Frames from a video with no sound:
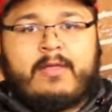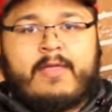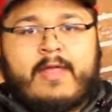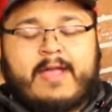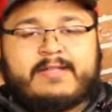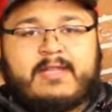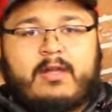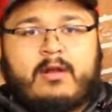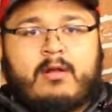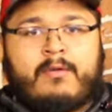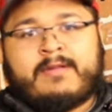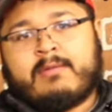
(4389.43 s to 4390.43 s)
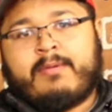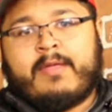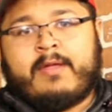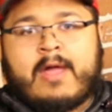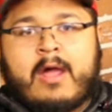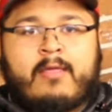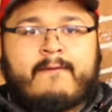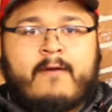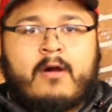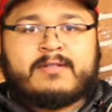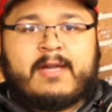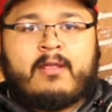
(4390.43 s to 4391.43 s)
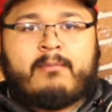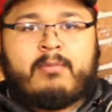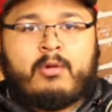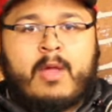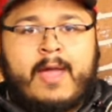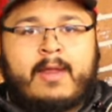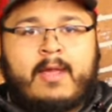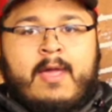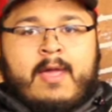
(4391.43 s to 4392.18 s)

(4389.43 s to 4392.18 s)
and the next thing you know, he's completely down the far side of the blue line.